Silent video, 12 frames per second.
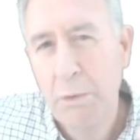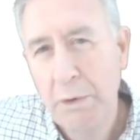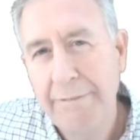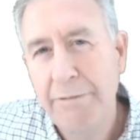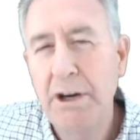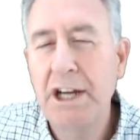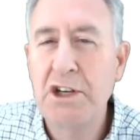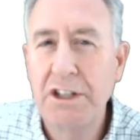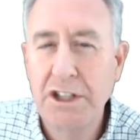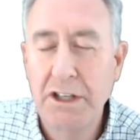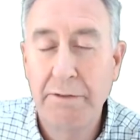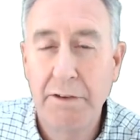When
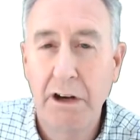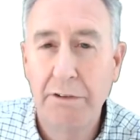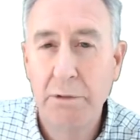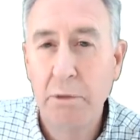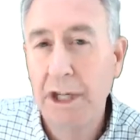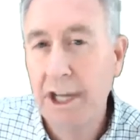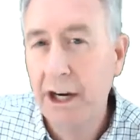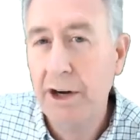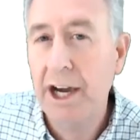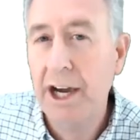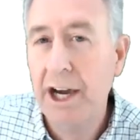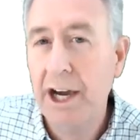friction is involved, we
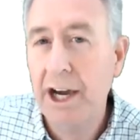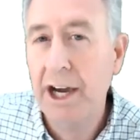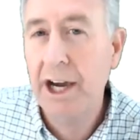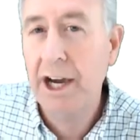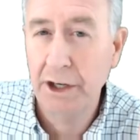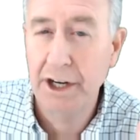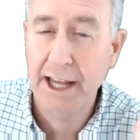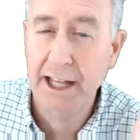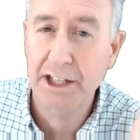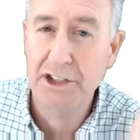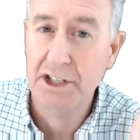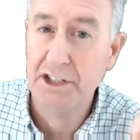carry out a similar
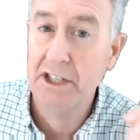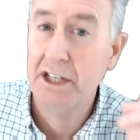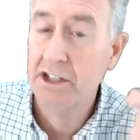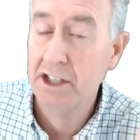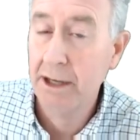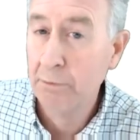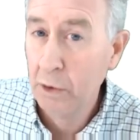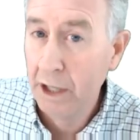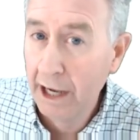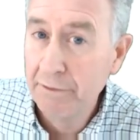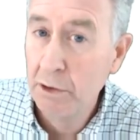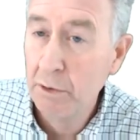analysis, except
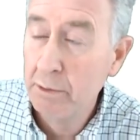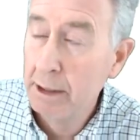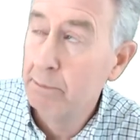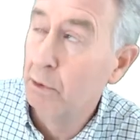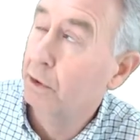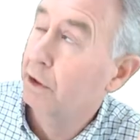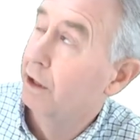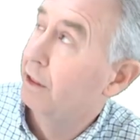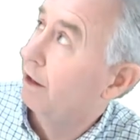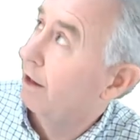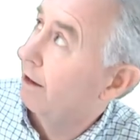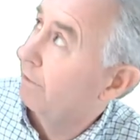we have to remember
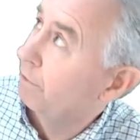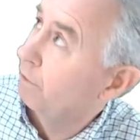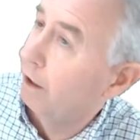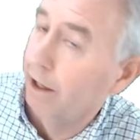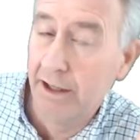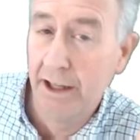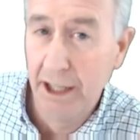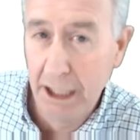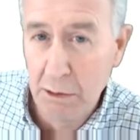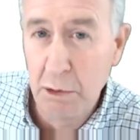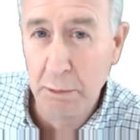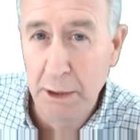that F frict
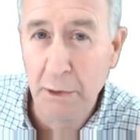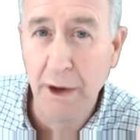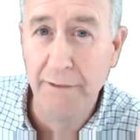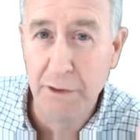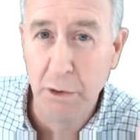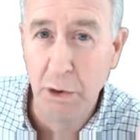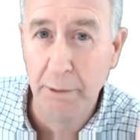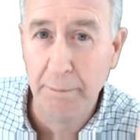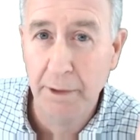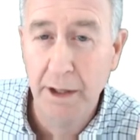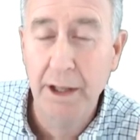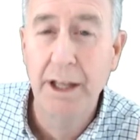equal mu F
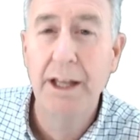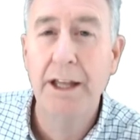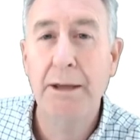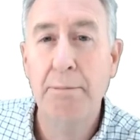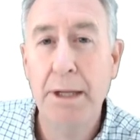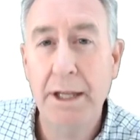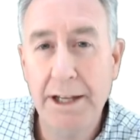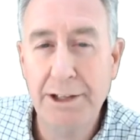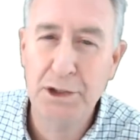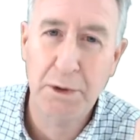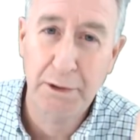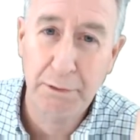norm. It
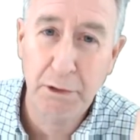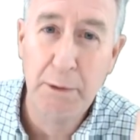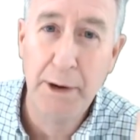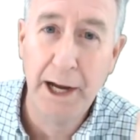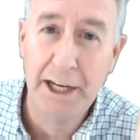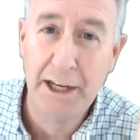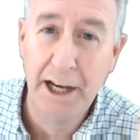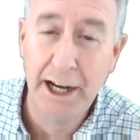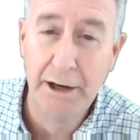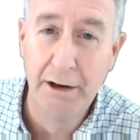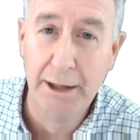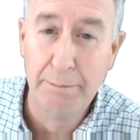begins with a free body
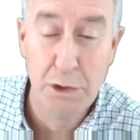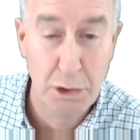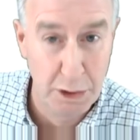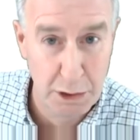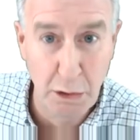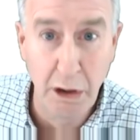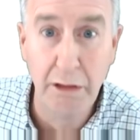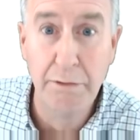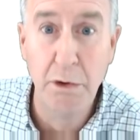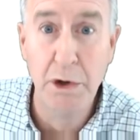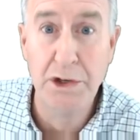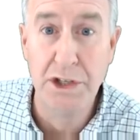diagram, so I draw
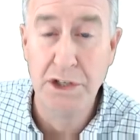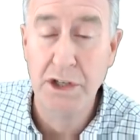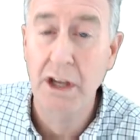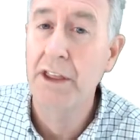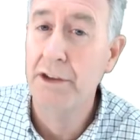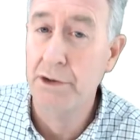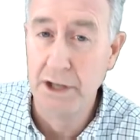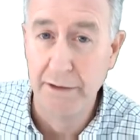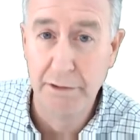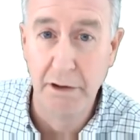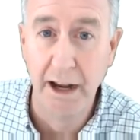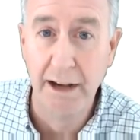the forces. There's
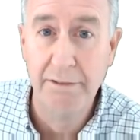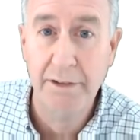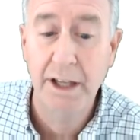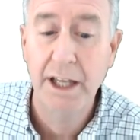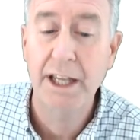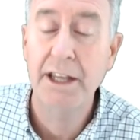F grav,